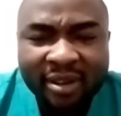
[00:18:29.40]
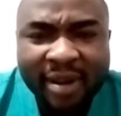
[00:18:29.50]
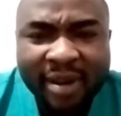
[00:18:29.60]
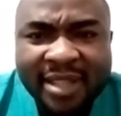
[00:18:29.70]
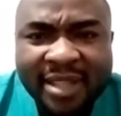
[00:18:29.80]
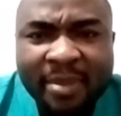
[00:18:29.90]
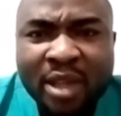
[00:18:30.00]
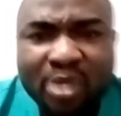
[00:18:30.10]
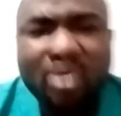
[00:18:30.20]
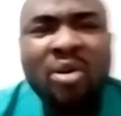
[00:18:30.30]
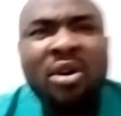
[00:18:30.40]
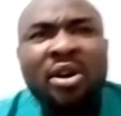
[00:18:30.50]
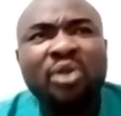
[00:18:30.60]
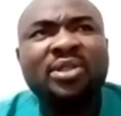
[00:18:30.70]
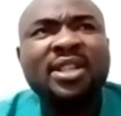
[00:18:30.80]
All right.
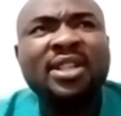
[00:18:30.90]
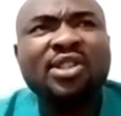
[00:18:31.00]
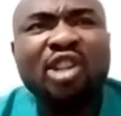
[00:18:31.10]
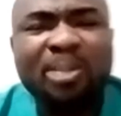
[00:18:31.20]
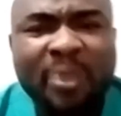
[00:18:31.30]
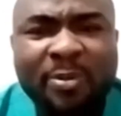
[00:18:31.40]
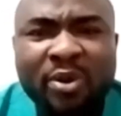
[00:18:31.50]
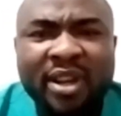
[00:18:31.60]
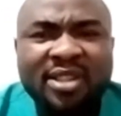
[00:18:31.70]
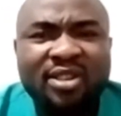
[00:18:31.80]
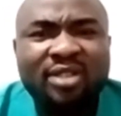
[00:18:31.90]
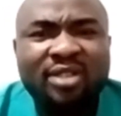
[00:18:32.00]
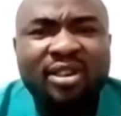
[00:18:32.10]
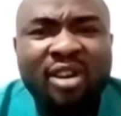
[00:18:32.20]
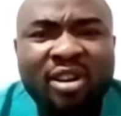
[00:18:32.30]
So you see such people, it is
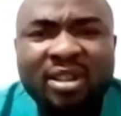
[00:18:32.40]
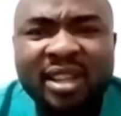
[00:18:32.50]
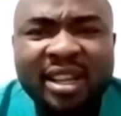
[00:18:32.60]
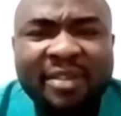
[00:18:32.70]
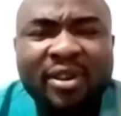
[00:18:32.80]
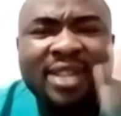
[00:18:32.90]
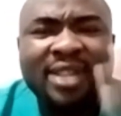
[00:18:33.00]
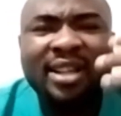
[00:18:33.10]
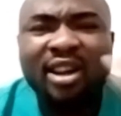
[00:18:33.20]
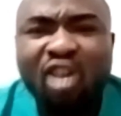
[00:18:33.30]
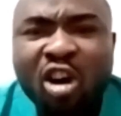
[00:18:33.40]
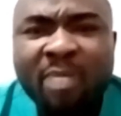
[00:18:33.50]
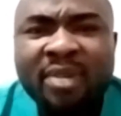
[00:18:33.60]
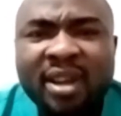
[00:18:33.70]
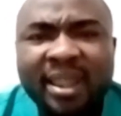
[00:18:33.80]
not all individuals that
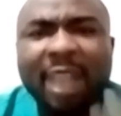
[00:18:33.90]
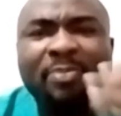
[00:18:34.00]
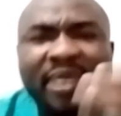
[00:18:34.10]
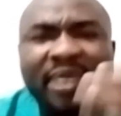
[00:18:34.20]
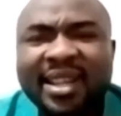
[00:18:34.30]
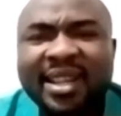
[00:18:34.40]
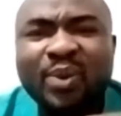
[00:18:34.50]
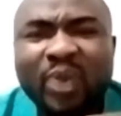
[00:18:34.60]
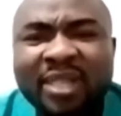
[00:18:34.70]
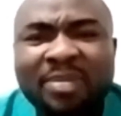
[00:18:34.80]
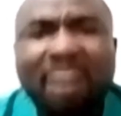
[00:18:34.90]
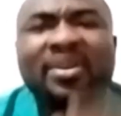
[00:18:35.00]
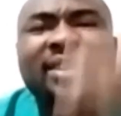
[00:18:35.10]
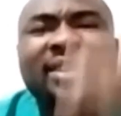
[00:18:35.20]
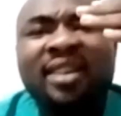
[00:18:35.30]
come that present with
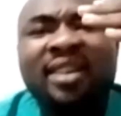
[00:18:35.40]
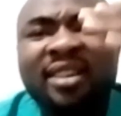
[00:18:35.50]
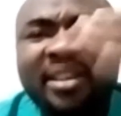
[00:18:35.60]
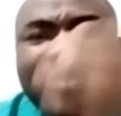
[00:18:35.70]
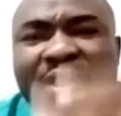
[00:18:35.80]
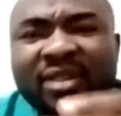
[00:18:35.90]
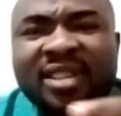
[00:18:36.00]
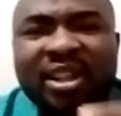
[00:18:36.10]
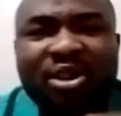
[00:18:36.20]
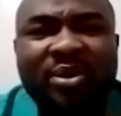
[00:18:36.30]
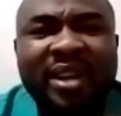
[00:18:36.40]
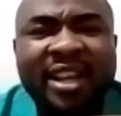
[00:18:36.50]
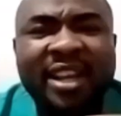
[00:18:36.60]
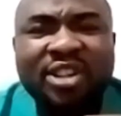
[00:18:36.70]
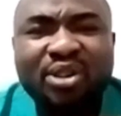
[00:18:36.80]
maybe difficulty in
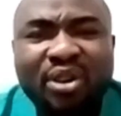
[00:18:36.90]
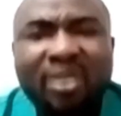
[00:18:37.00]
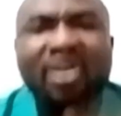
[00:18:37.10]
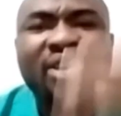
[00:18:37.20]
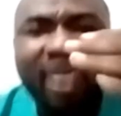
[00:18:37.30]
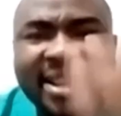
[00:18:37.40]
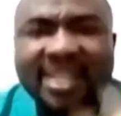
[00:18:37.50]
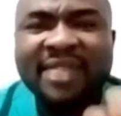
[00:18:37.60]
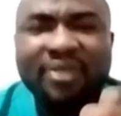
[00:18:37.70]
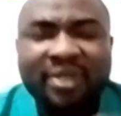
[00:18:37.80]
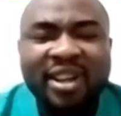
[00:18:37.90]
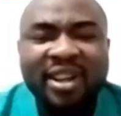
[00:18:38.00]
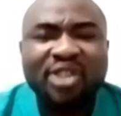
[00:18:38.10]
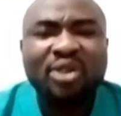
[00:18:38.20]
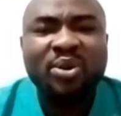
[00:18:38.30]
urination or excessive
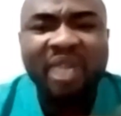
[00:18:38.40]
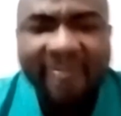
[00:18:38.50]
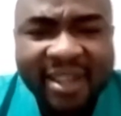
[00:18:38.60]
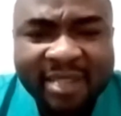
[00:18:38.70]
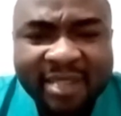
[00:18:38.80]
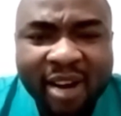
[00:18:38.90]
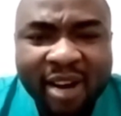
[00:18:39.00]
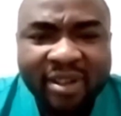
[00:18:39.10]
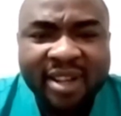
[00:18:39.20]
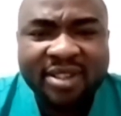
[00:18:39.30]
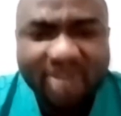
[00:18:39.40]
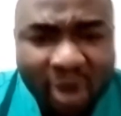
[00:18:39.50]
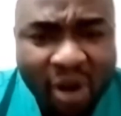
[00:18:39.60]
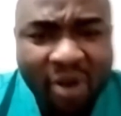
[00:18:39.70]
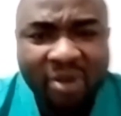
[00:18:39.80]
urination, you give antibiotics.
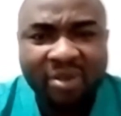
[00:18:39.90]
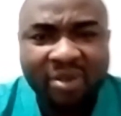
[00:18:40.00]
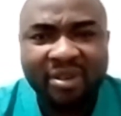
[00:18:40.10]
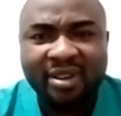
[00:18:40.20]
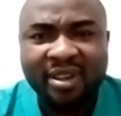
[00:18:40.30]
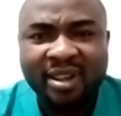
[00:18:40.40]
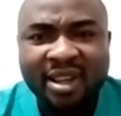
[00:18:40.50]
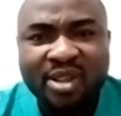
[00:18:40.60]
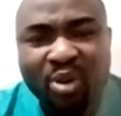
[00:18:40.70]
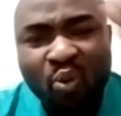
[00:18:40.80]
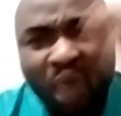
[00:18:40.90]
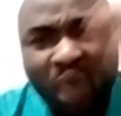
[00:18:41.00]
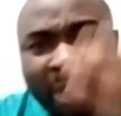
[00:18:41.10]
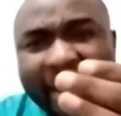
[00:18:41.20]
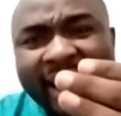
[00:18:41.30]
No. So
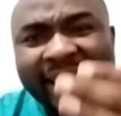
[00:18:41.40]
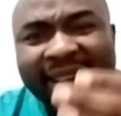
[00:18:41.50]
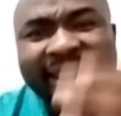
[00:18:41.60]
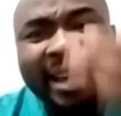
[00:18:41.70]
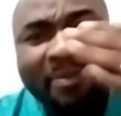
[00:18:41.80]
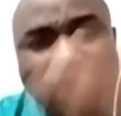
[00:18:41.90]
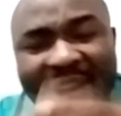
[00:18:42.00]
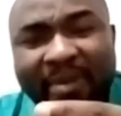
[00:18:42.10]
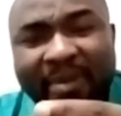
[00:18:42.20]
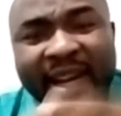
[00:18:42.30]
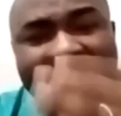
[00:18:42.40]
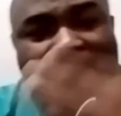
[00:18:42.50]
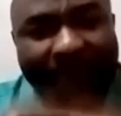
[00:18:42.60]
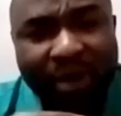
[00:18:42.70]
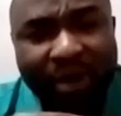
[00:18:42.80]
women in that period, in
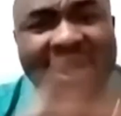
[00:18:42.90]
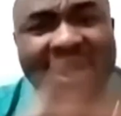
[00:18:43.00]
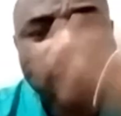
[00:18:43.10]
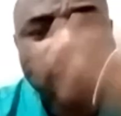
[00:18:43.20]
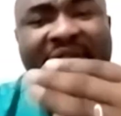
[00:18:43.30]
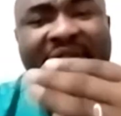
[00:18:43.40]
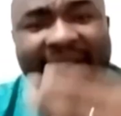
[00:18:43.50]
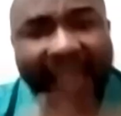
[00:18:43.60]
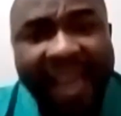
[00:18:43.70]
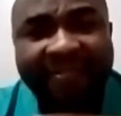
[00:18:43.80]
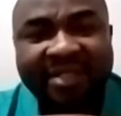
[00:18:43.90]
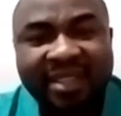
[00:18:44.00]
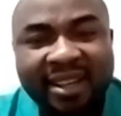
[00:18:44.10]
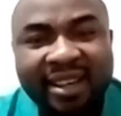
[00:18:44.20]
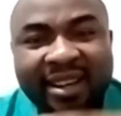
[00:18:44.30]
that phase of their lives,